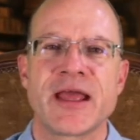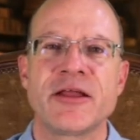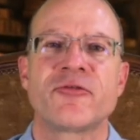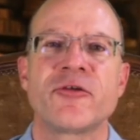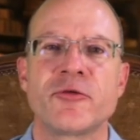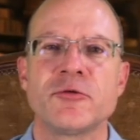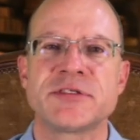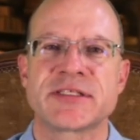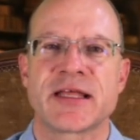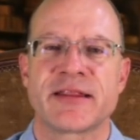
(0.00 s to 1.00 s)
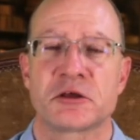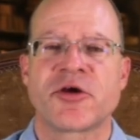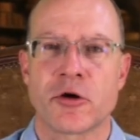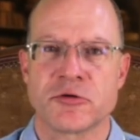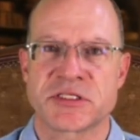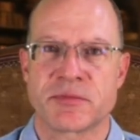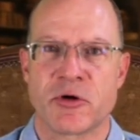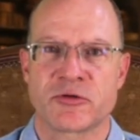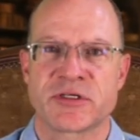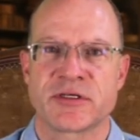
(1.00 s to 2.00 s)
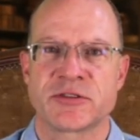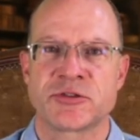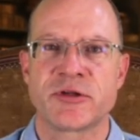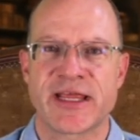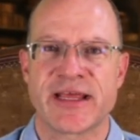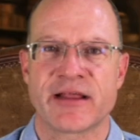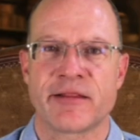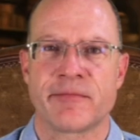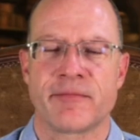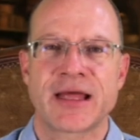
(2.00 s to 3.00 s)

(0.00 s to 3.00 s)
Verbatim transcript: introduced the ghost mode to the Eagle.